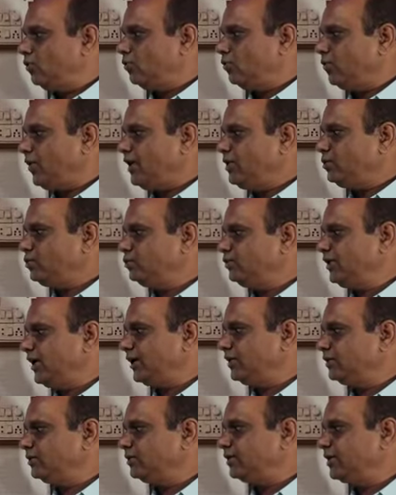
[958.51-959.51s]
1 to
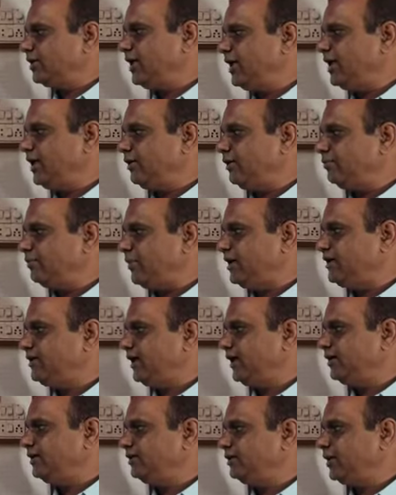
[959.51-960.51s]
n k
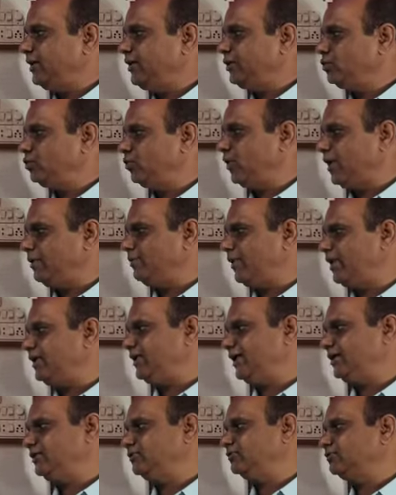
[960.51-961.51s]
n into 1 by
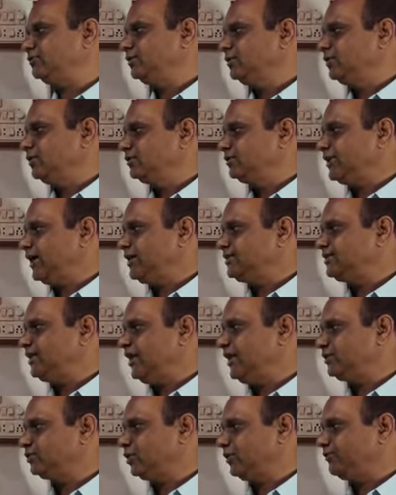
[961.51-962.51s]
n, that is the
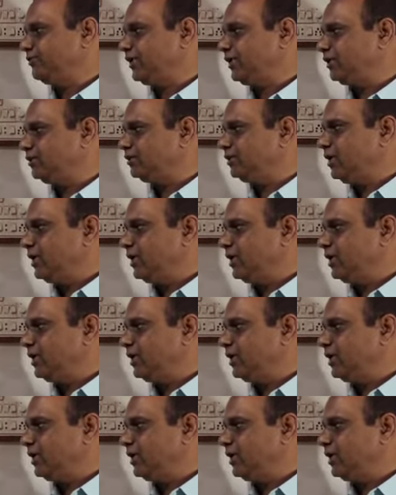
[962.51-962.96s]
length of n.